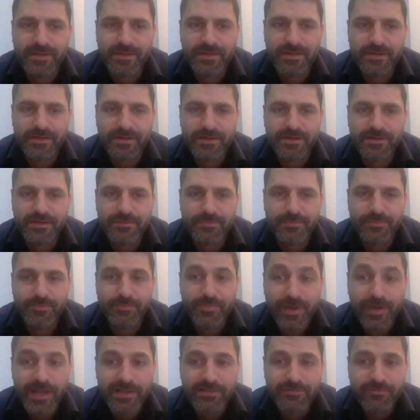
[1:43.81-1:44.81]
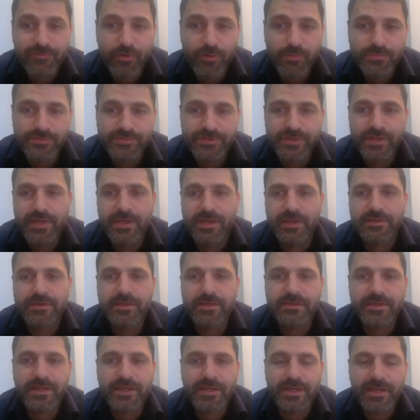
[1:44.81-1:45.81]
uh, platforms
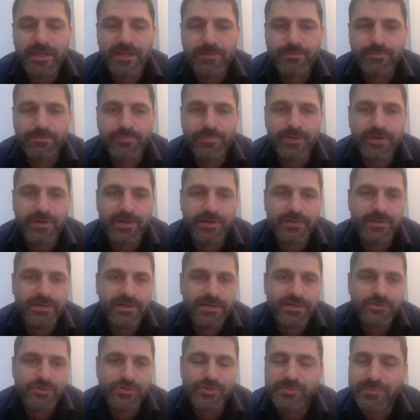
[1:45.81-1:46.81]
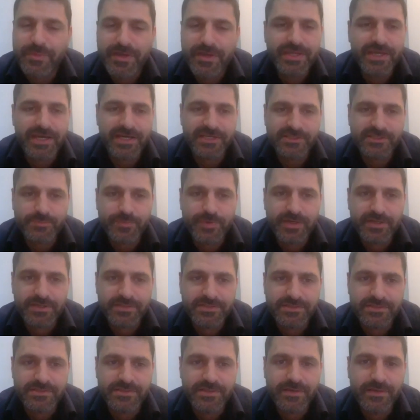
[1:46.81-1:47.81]
that can help the landlord in many
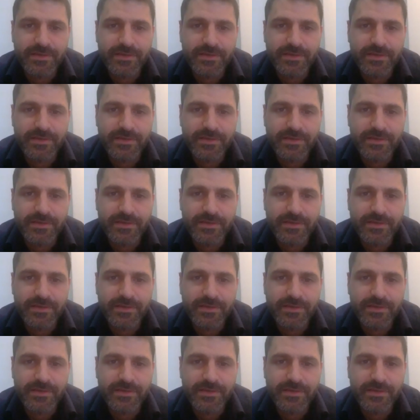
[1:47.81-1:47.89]
aspects.